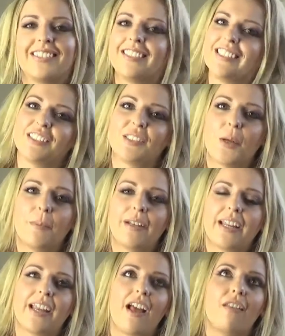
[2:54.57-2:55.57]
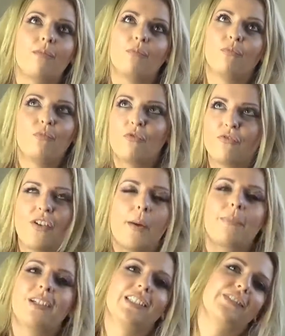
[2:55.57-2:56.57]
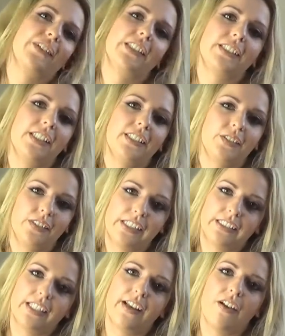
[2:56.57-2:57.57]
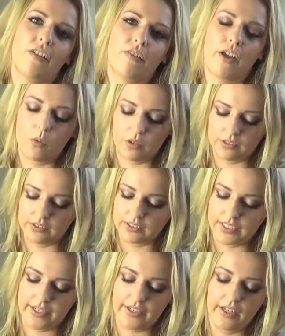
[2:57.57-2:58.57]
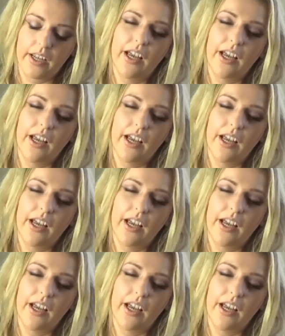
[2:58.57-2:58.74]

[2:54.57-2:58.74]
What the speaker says: There's so many fabulous photos on the internet of that one, so